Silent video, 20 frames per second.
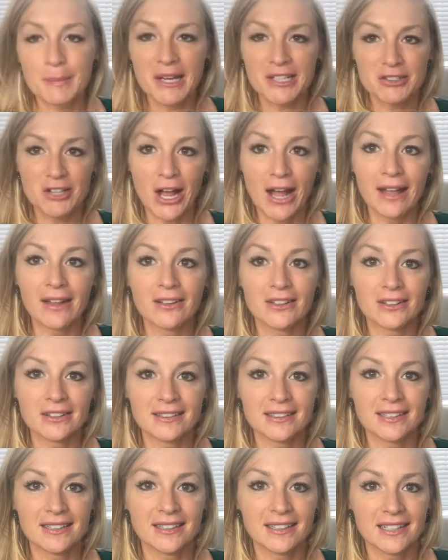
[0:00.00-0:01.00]

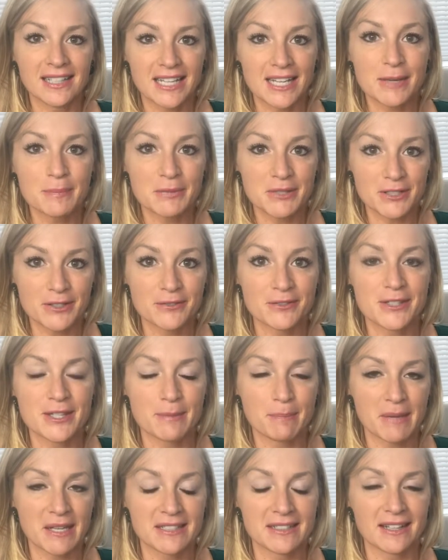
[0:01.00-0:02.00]
child, he observes the
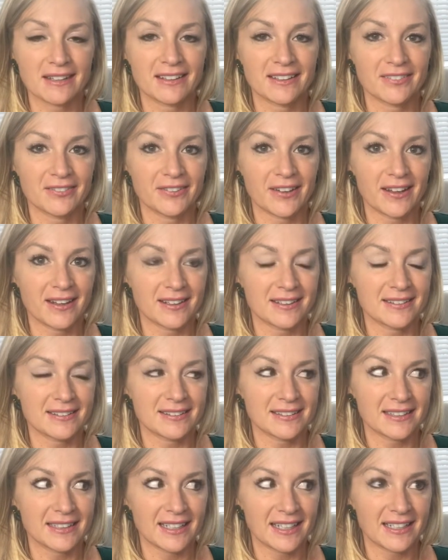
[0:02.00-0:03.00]
Mandela
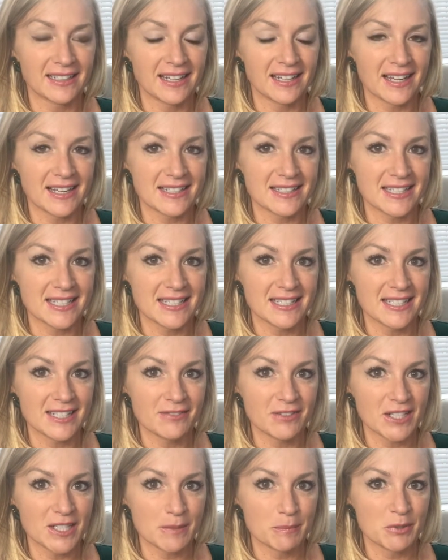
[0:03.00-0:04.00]
effect. And guys, he's
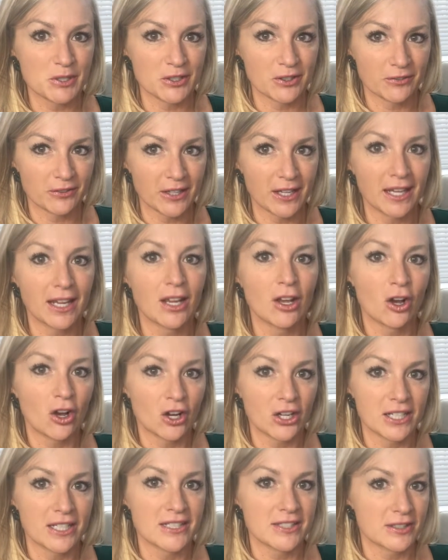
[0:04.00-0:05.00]
even observing it
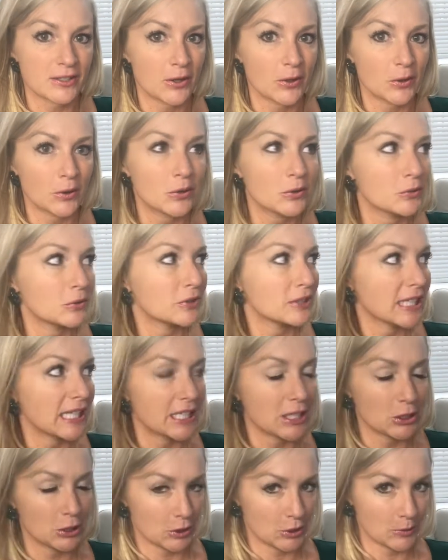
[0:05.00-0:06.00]
on his own,
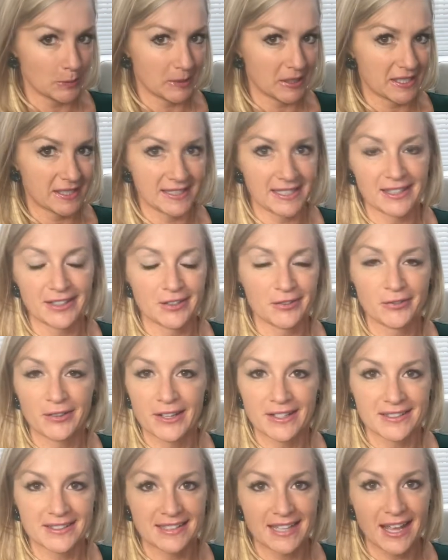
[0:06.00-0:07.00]
like new Mandela
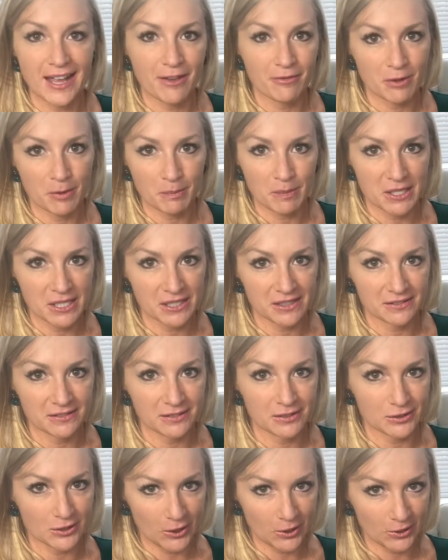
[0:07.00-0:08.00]
effects that haven't been
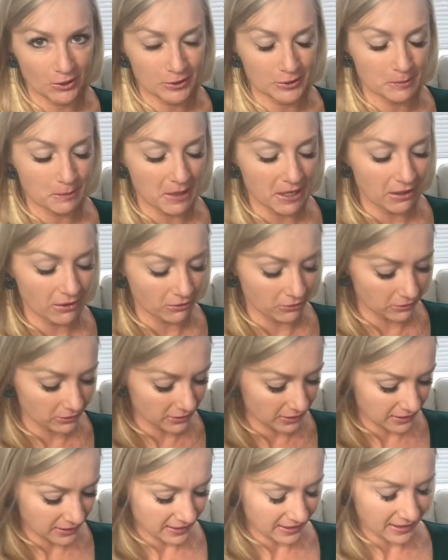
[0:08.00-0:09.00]
talked about.
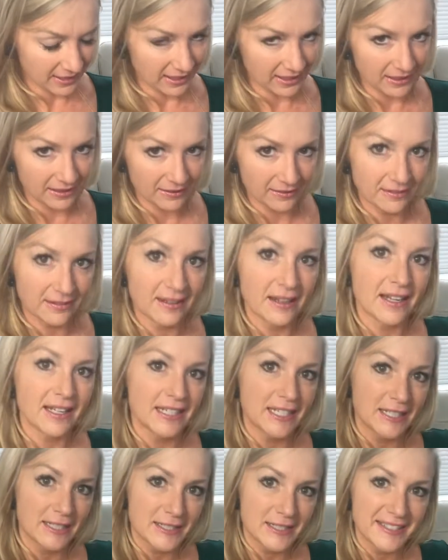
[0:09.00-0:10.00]
And
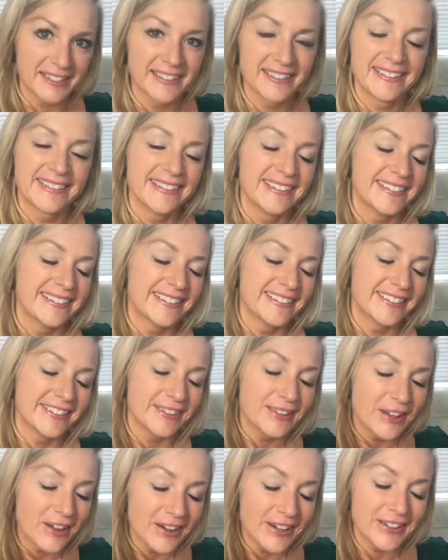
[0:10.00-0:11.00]
there are a
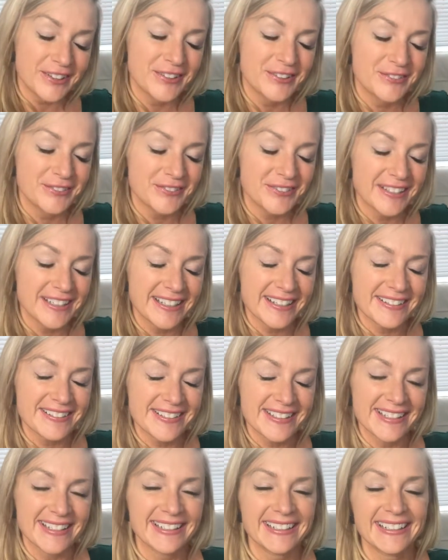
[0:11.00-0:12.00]
lot of
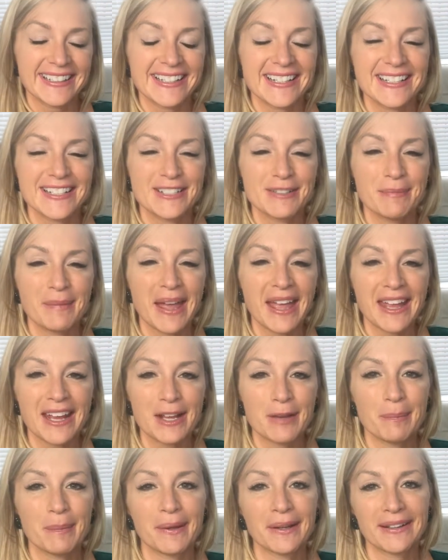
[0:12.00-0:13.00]
videos that I need to
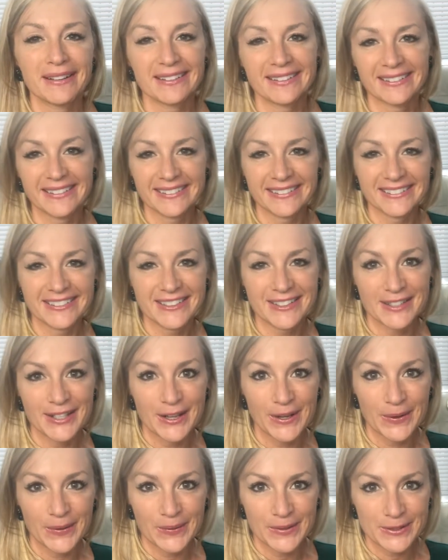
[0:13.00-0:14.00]
make, but I'll just go
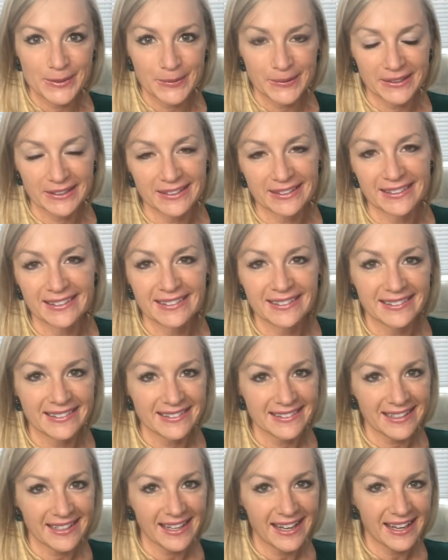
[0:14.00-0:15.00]
as quickly
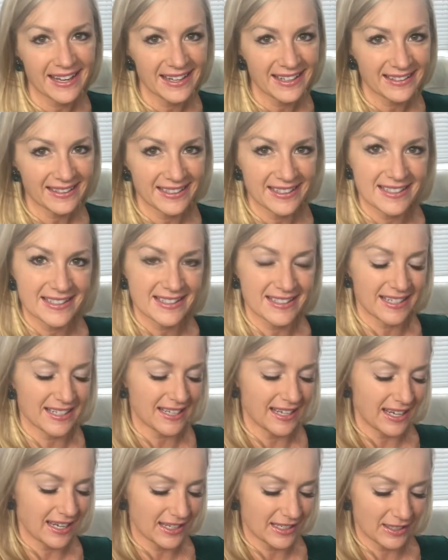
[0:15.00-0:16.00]
as I can because,
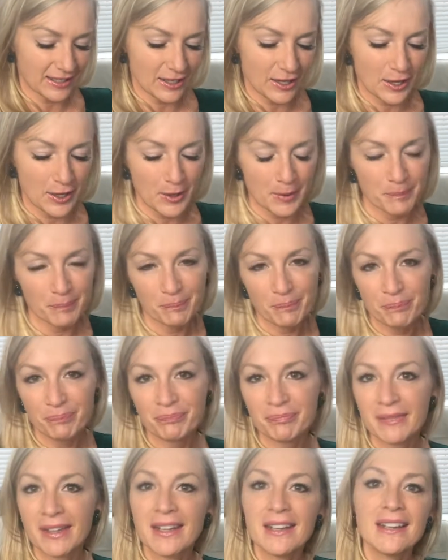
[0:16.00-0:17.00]
again,
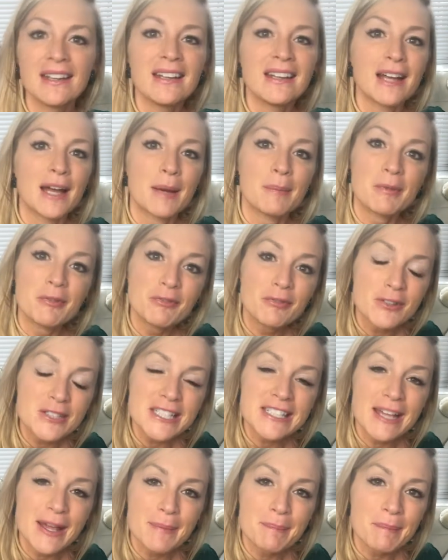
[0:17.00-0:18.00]
I'm a
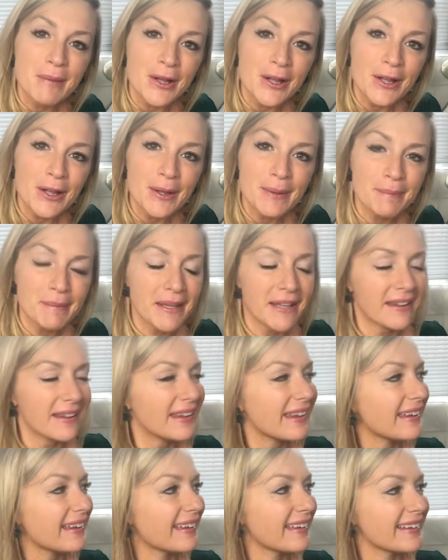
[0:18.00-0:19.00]
full-time mom
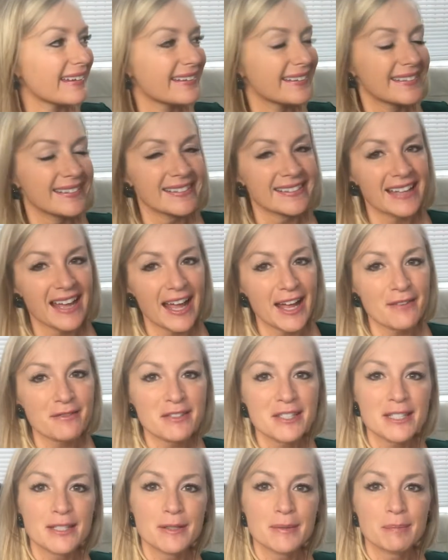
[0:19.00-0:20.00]
and have
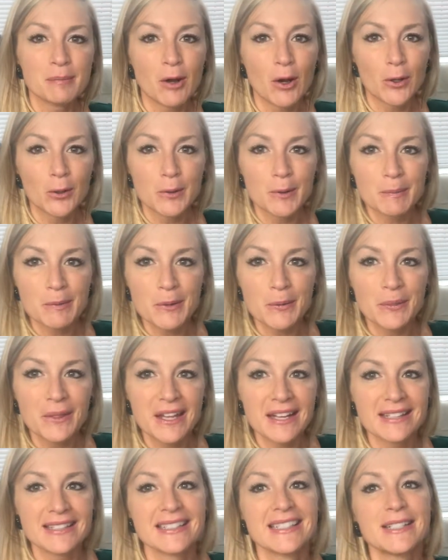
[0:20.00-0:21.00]
some autoimmune
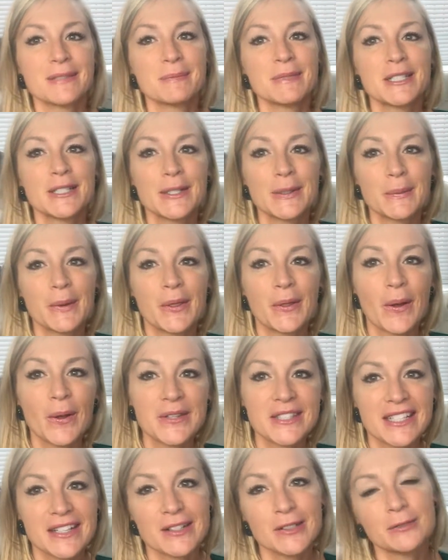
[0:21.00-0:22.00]
things that I'm dealing with
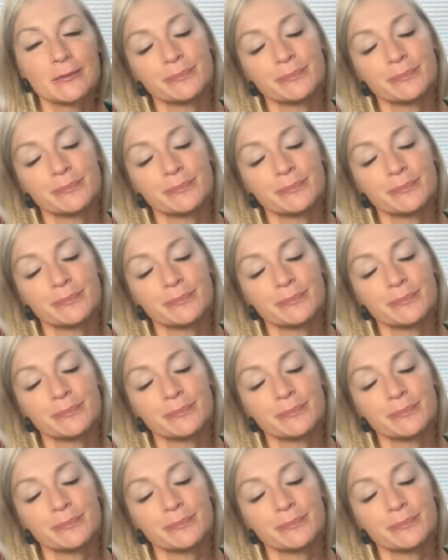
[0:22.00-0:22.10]
also.